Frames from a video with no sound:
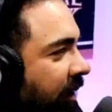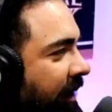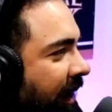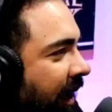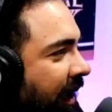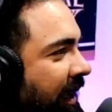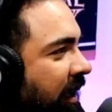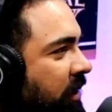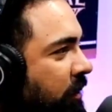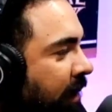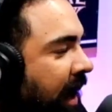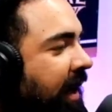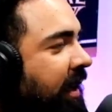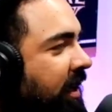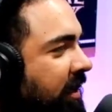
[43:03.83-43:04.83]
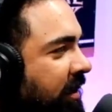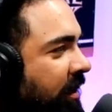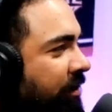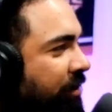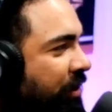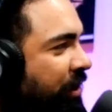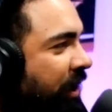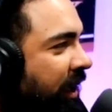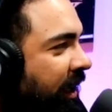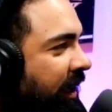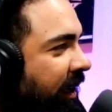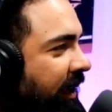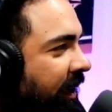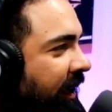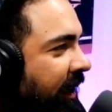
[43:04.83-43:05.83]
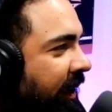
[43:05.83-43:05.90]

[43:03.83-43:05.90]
there and he's writing his own shit,